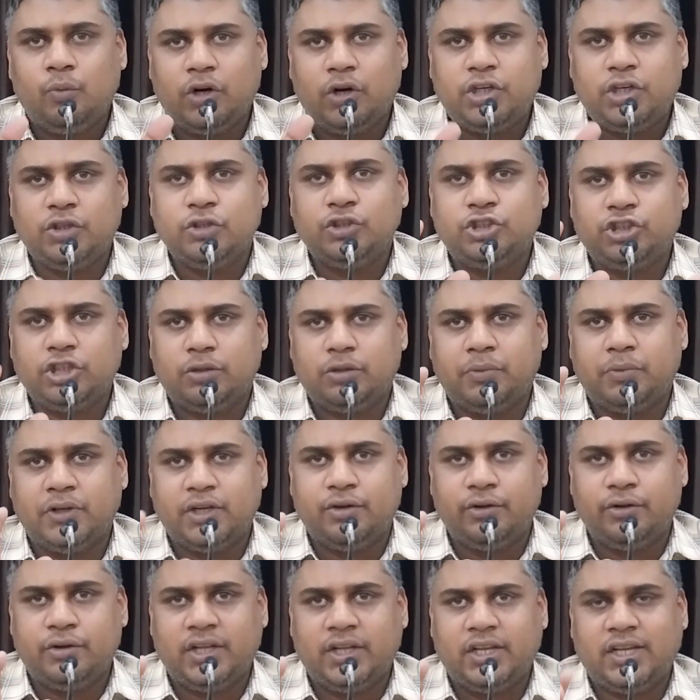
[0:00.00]
what you should be
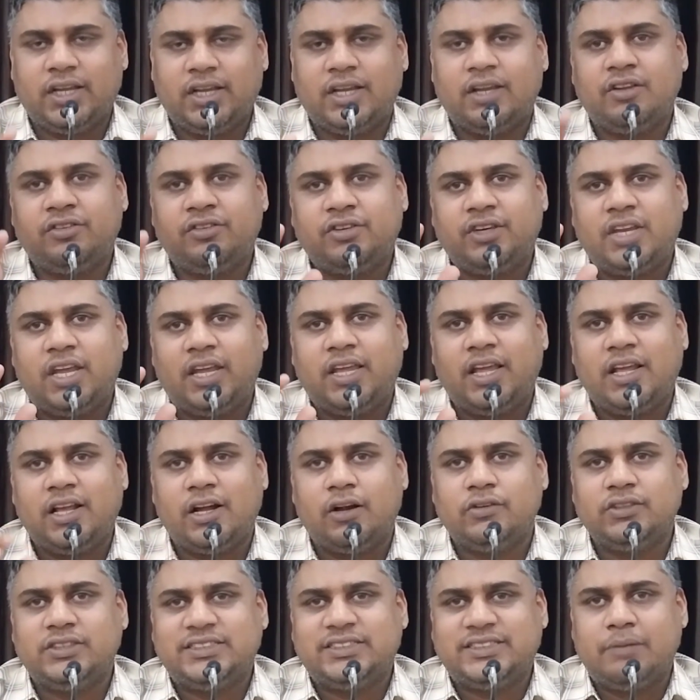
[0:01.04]
doing is taking
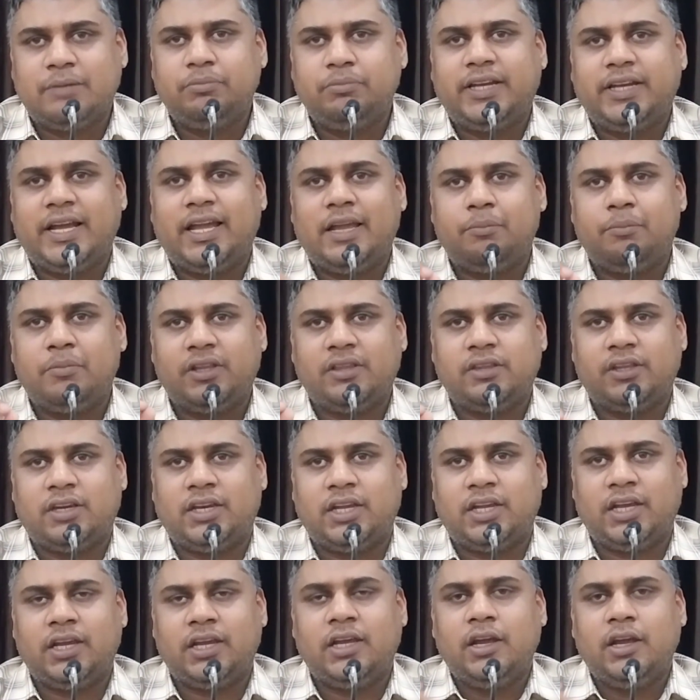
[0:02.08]
out some time in the
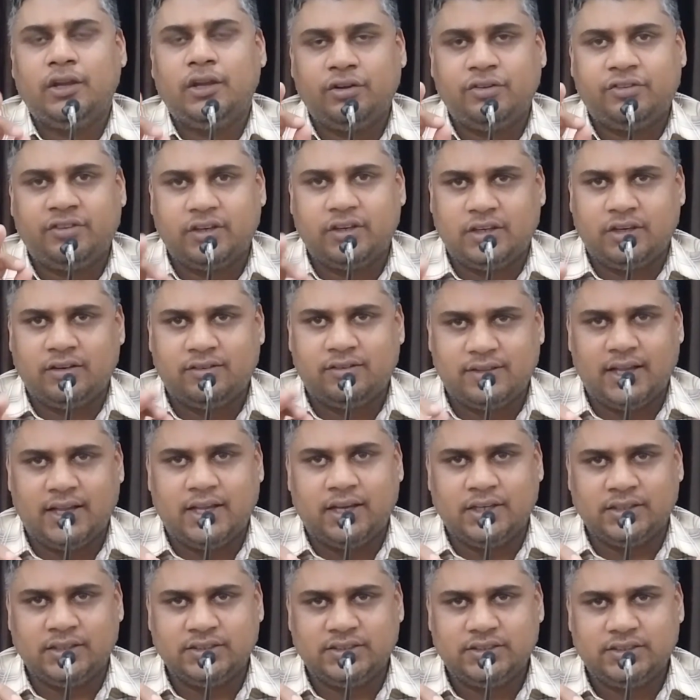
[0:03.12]
day to sit in
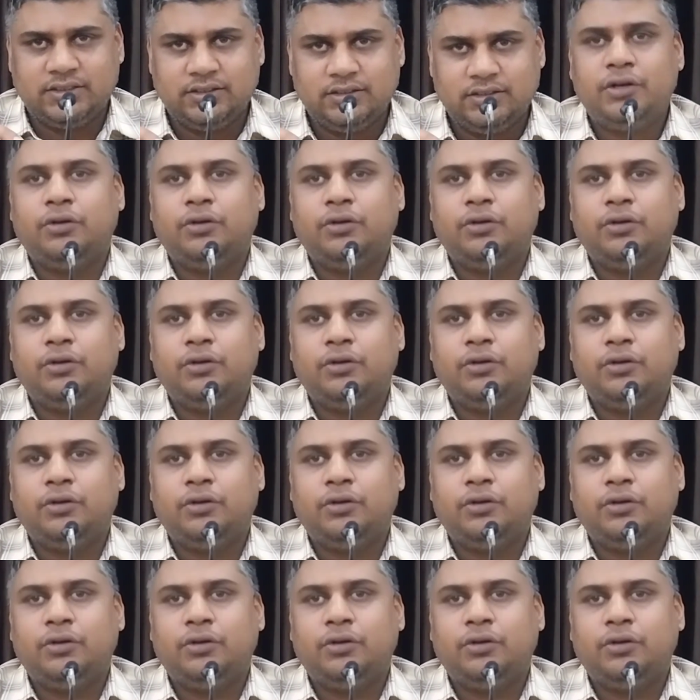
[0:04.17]
silence,